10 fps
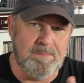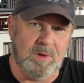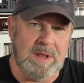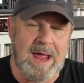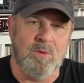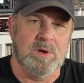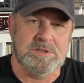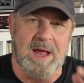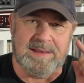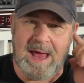language
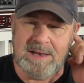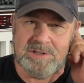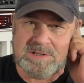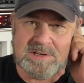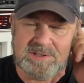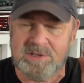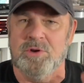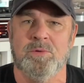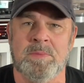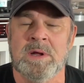like that, just
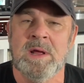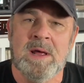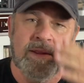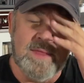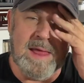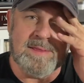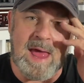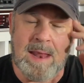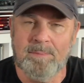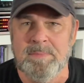assume that
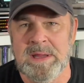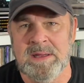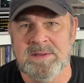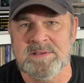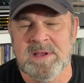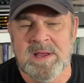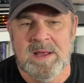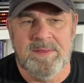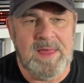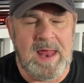that means
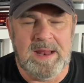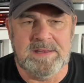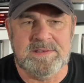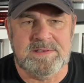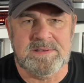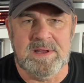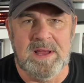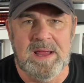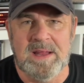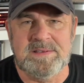that it's
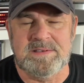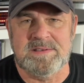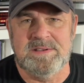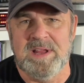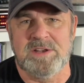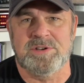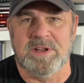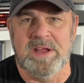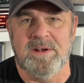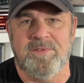it's
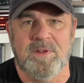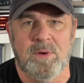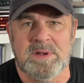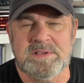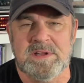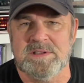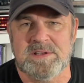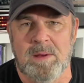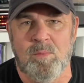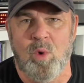digitally influenced in
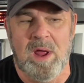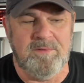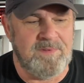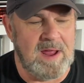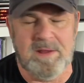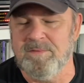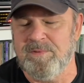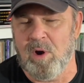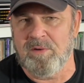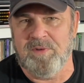some way fa
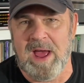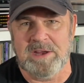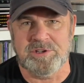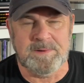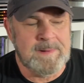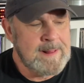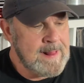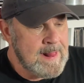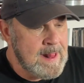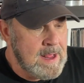or fashion.
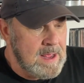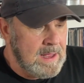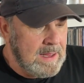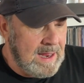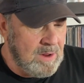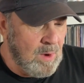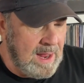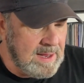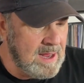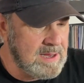
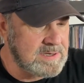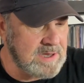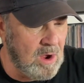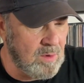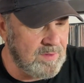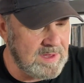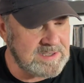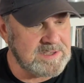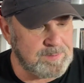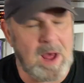Anyway, so this
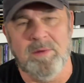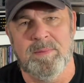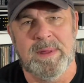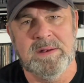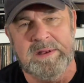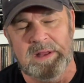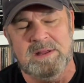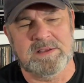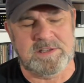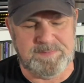has probably been
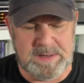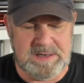this has been